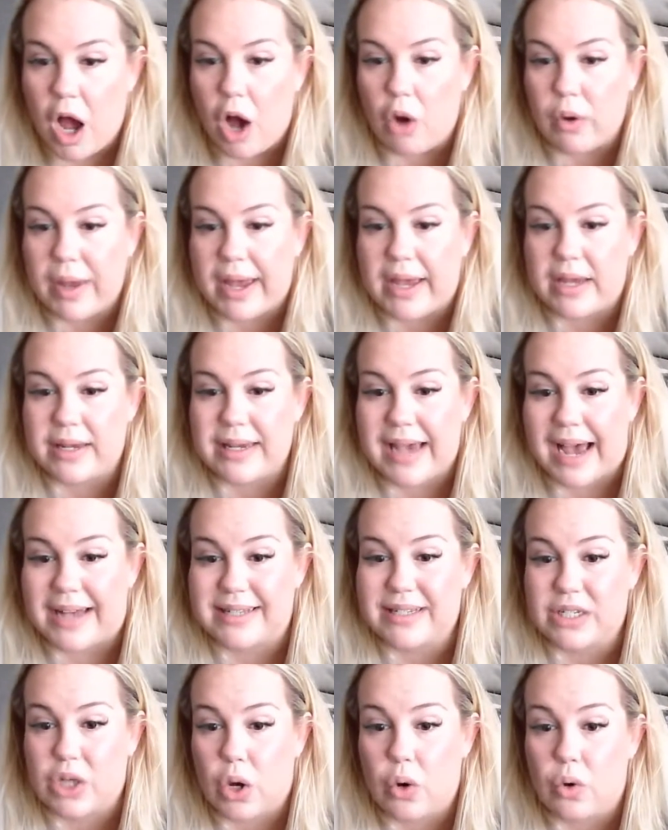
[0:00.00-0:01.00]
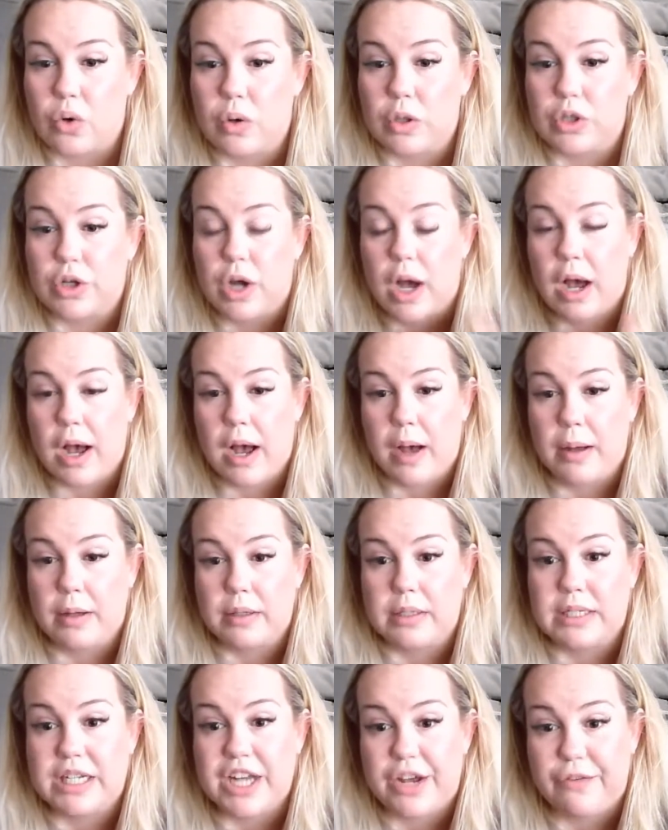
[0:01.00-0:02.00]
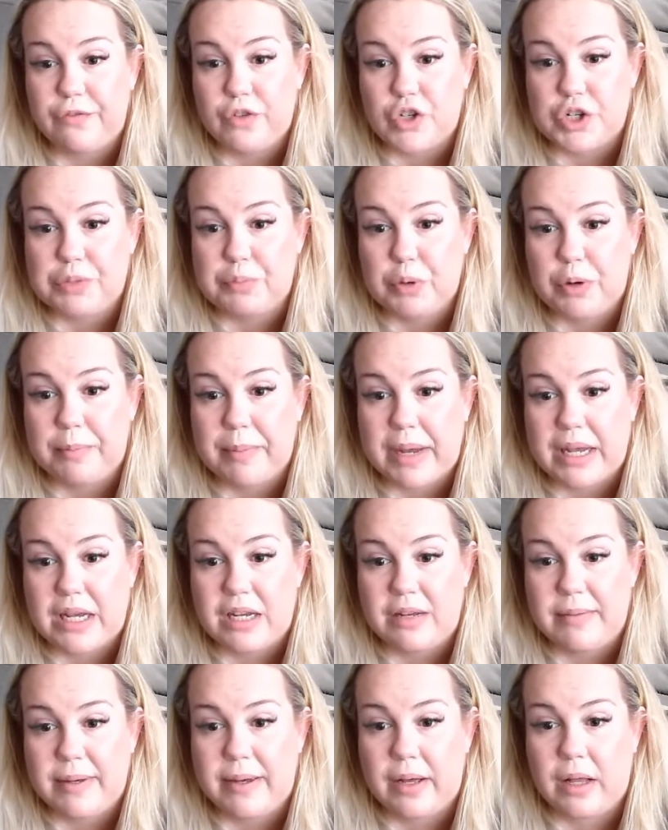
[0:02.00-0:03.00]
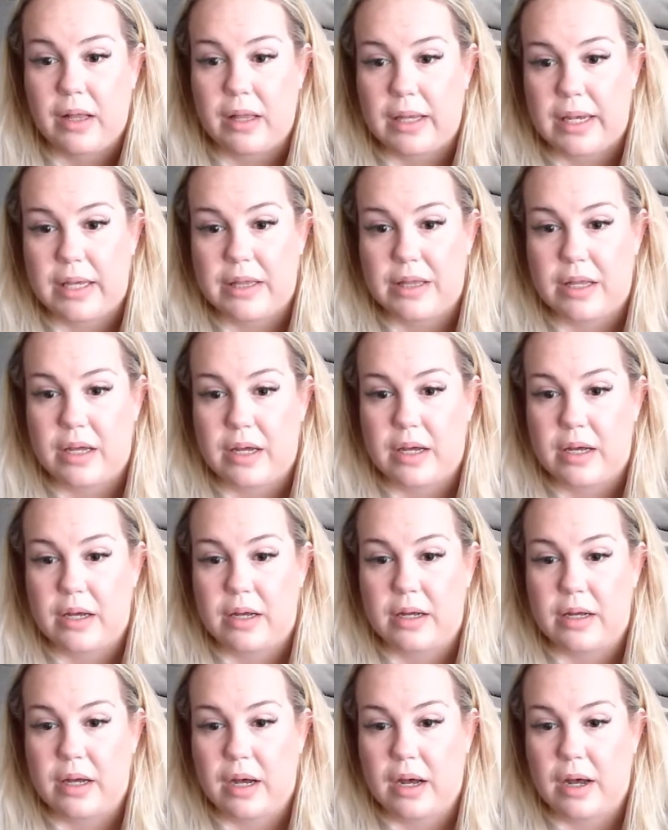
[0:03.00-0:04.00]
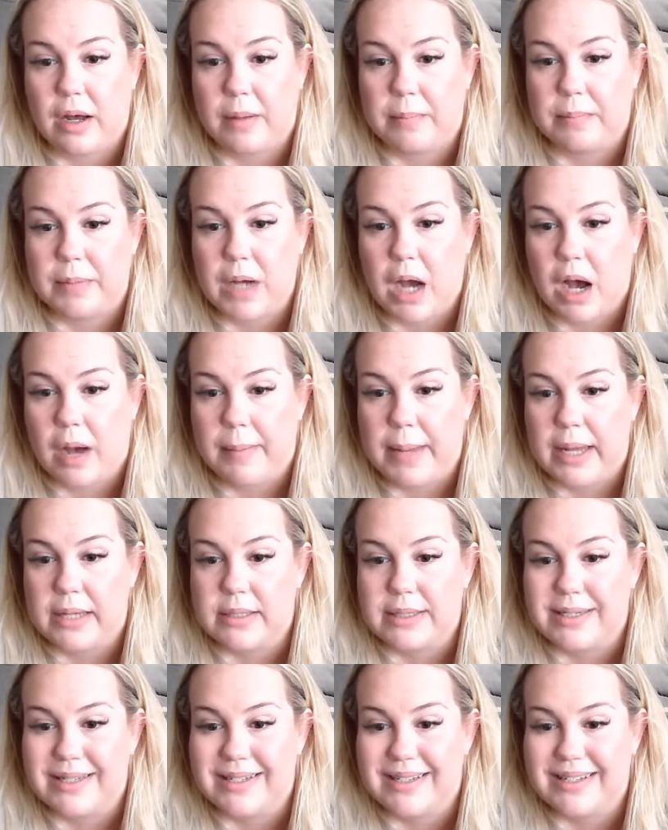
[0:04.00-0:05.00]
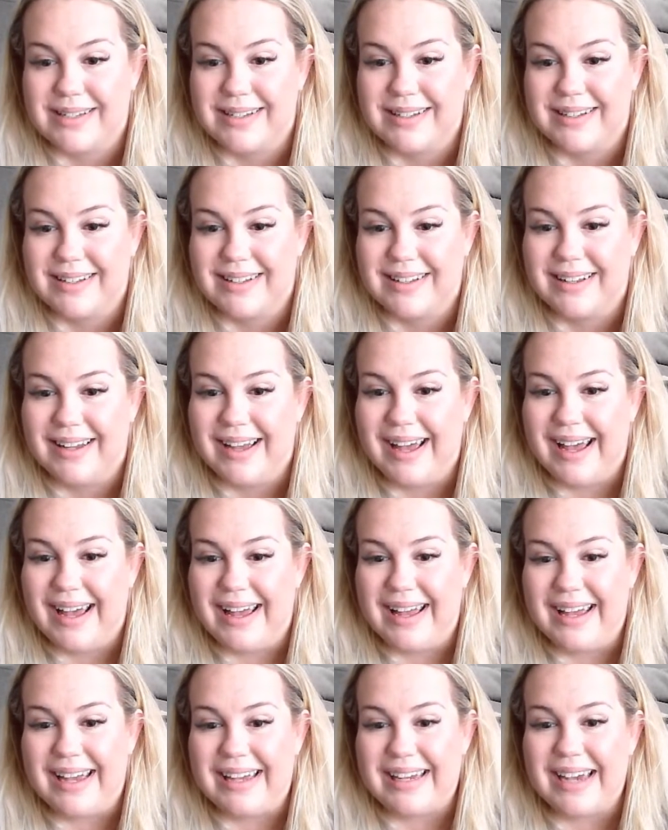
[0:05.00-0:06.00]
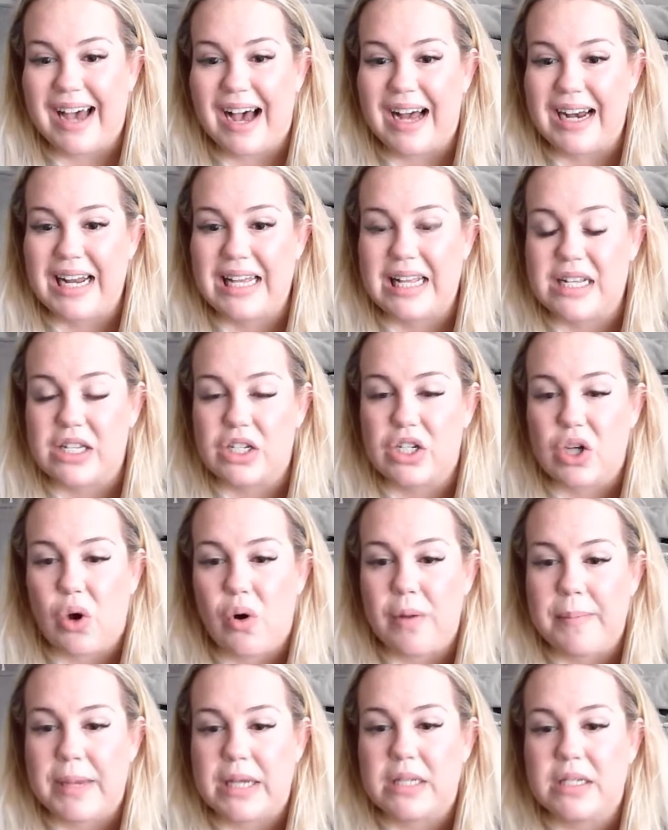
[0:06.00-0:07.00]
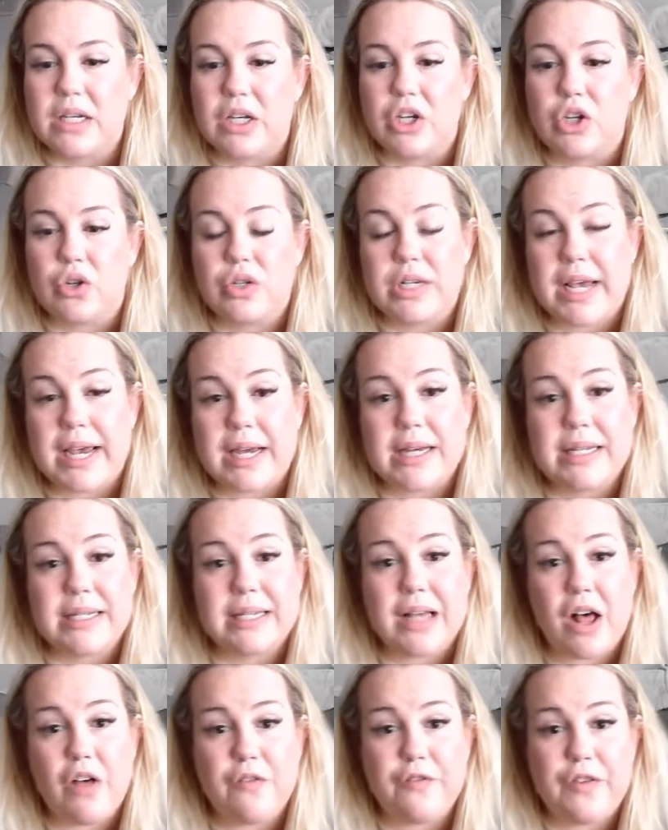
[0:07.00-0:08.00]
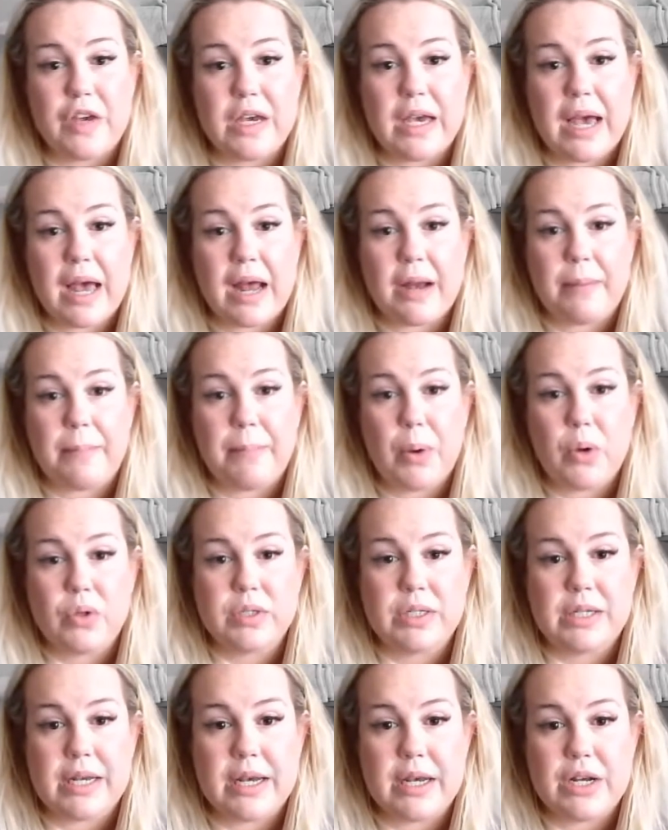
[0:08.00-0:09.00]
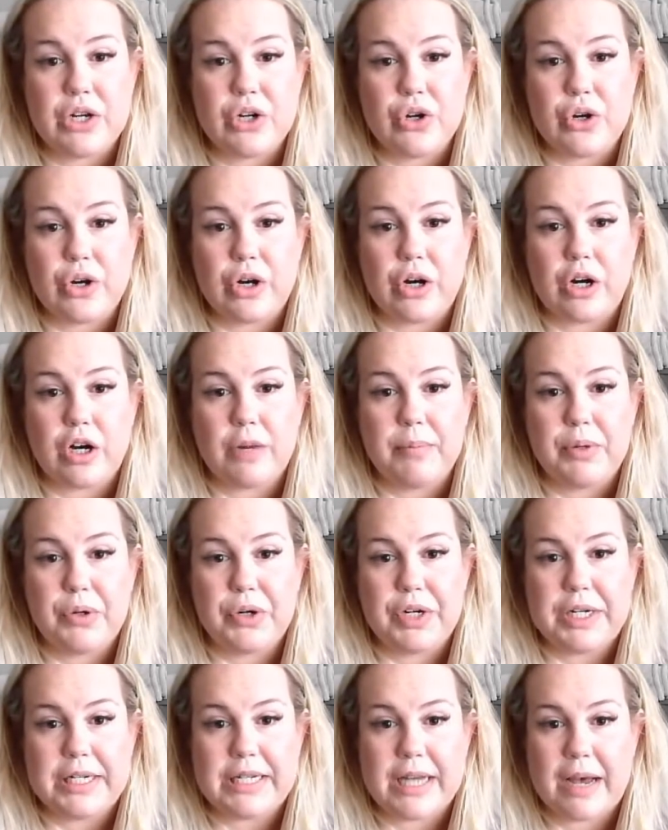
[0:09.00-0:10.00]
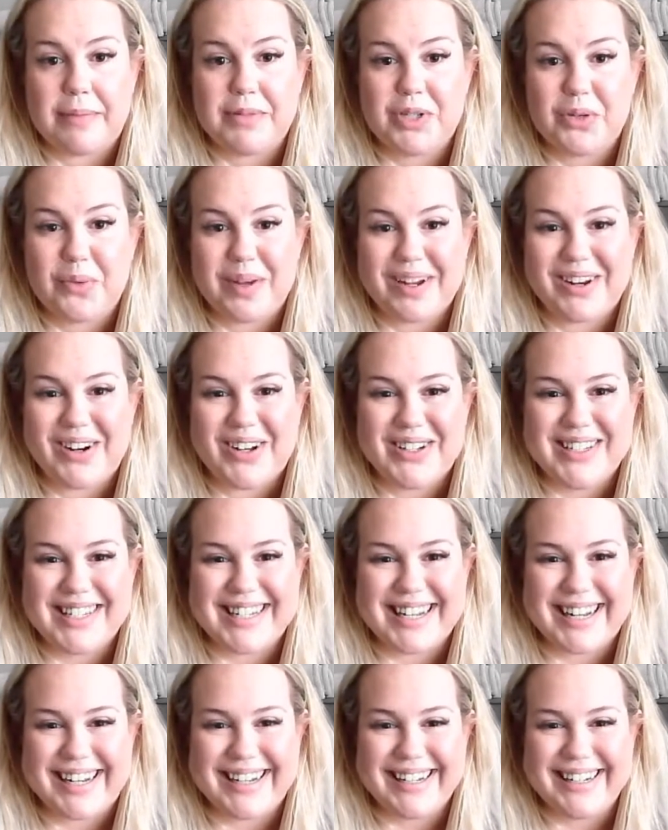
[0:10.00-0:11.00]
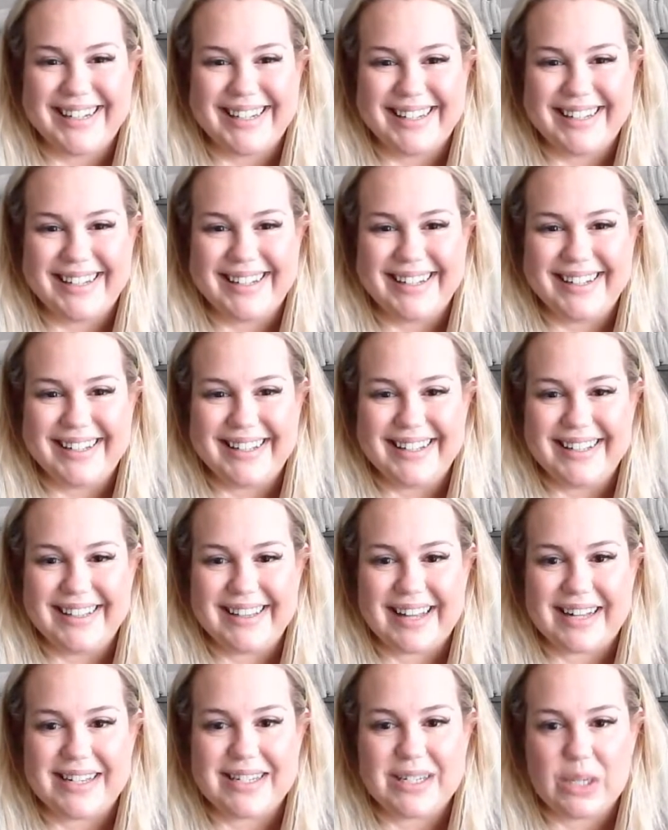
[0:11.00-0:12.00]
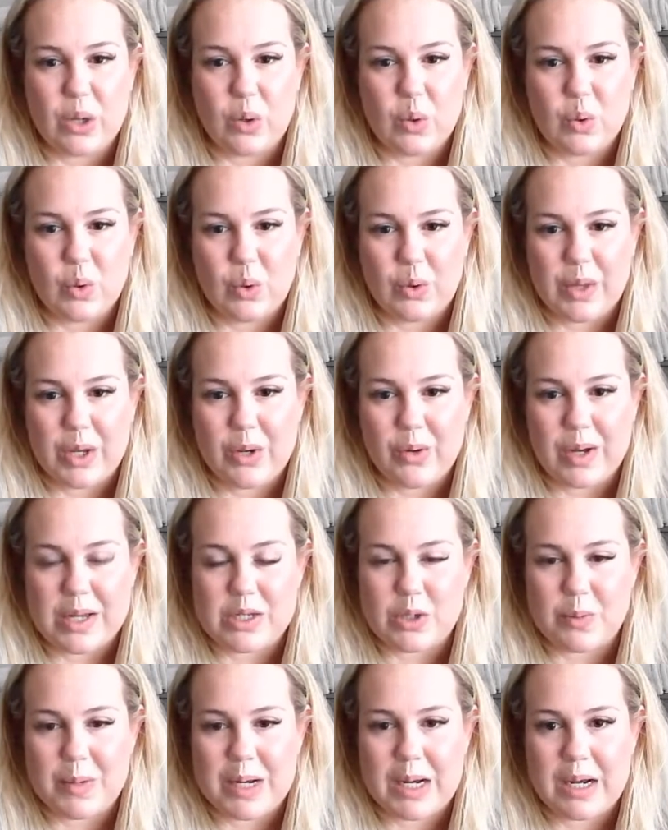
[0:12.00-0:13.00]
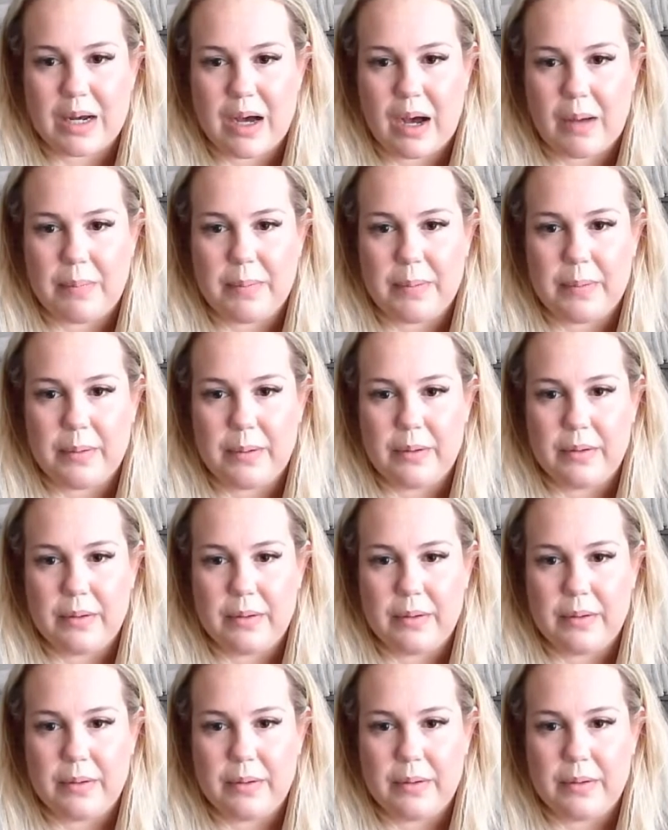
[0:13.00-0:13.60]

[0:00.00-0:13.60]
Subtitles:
Okay, yes. Yeah, so Tiff just put my email in the comments. Connie, that's so amazing. Take a selfie and post it in your community tab so we can all see. That's so cool that you guys are meeting up.